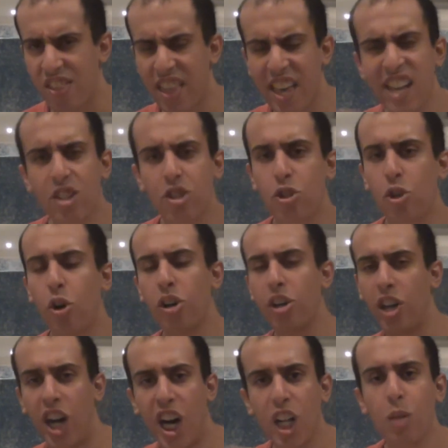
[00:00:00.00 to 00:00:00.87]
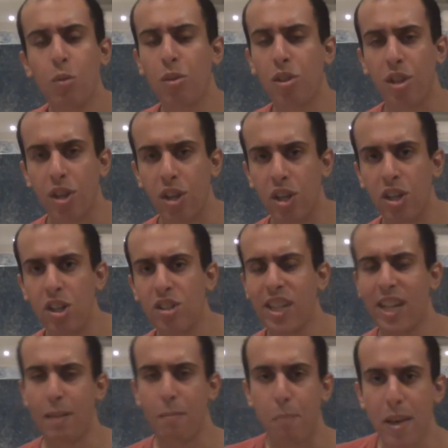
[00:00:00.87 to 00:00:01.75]
things going on with her
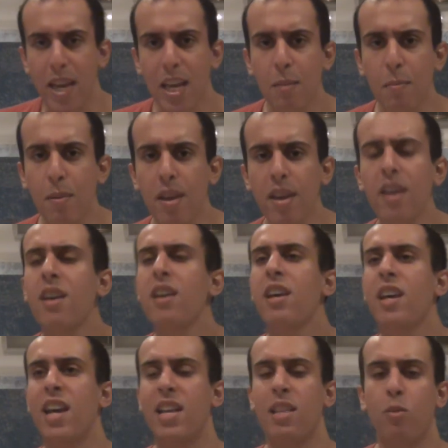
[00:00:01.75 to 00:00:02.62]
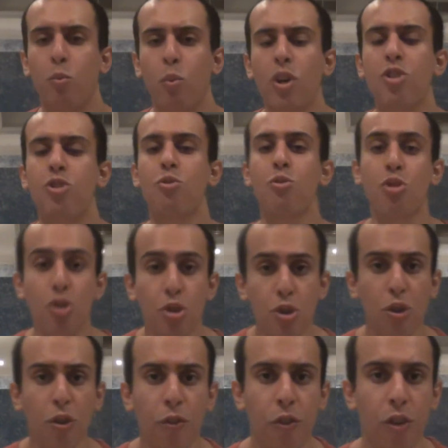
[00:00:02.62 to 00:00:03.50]
and that baby and what you
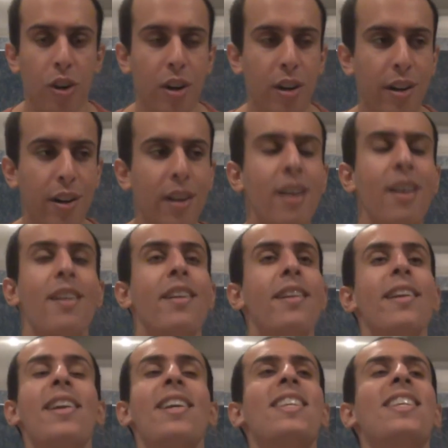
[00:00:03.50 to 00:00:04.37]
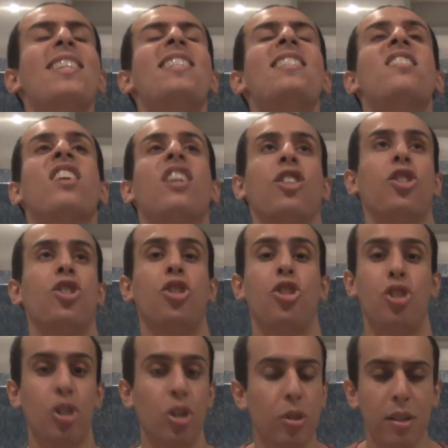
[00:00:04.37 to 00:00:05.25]
do for her is
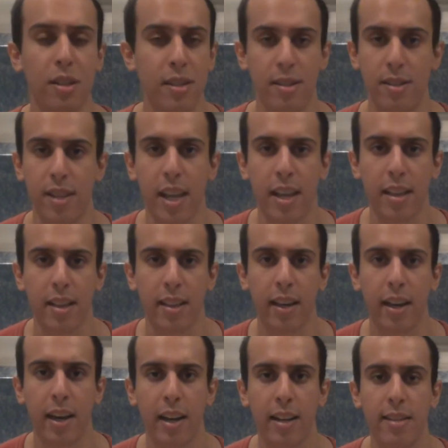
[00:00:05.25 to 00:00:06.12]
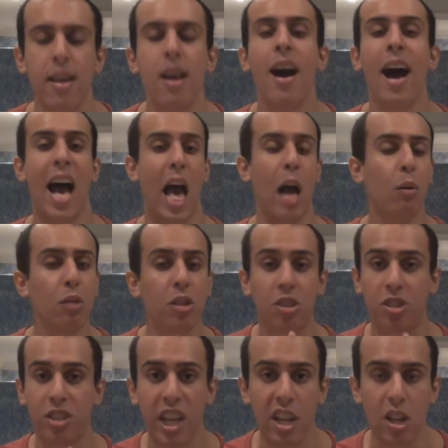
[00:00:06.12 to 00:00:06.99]
just so insane, guys. I will
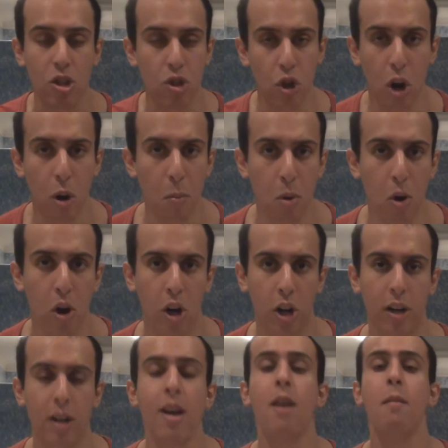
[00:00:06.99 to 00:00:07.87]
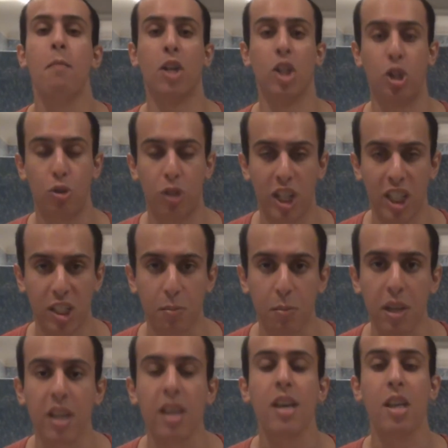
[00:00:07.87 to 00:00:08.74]
say no more, but trust
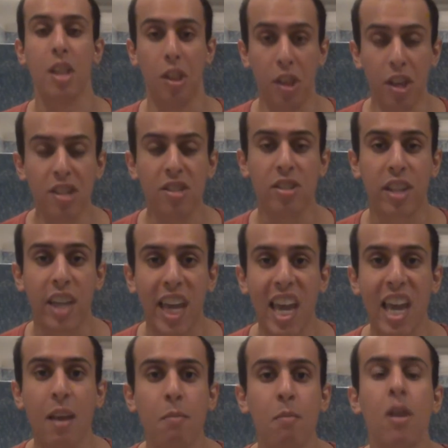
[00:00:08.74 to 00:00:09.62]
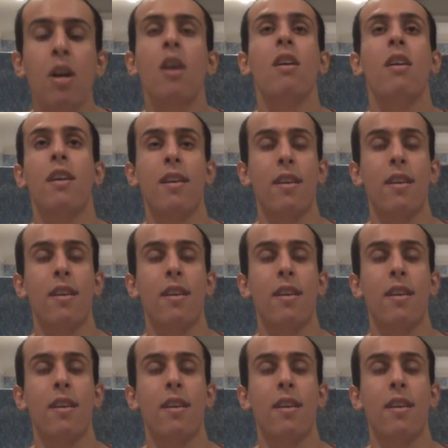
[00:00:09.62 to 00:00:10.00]
me, this game,